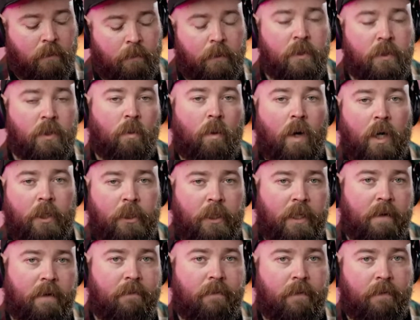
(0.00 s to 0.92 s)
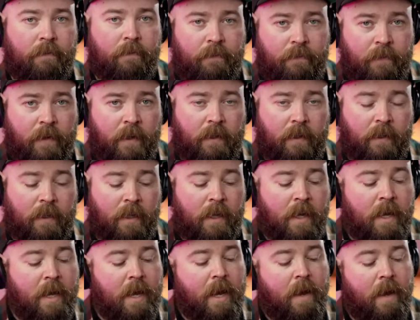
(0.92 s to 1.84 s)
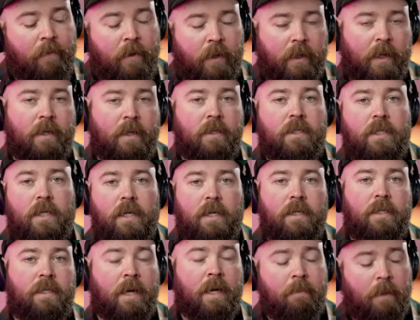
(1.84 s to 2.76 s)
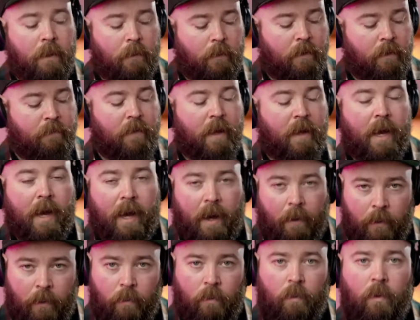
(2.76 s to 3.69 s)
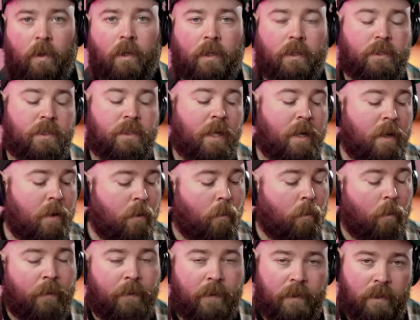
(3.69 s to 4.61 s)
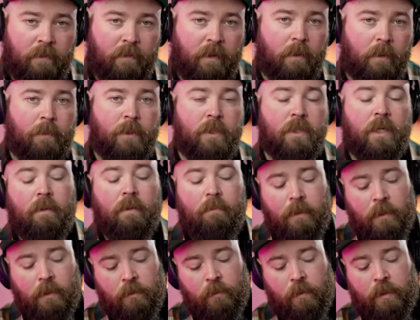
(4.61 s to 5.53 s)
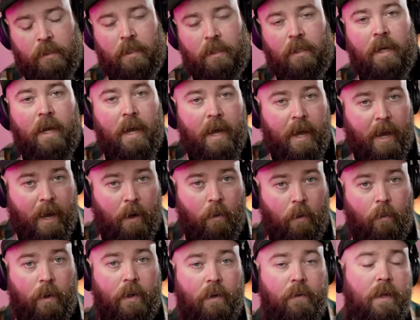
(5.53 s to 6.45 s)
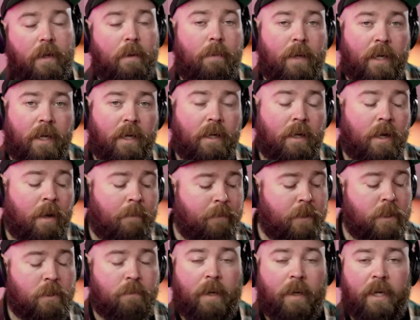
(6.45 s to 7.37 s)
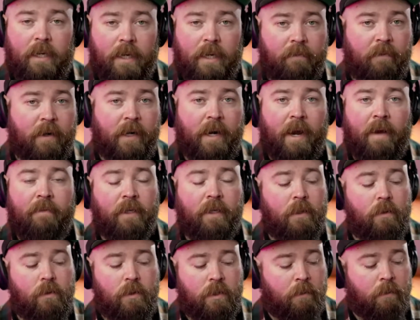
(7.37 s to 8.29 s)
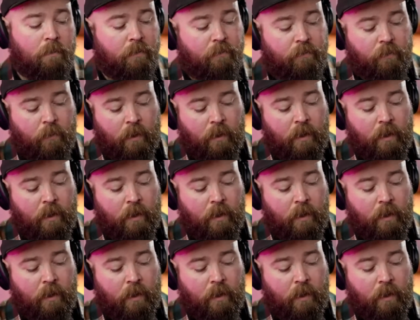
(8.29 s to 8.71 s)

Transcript: are watching it for fun, and they're going to see a demo of how it works, what the developers can build with it, how well they pick it up despite never having used it before,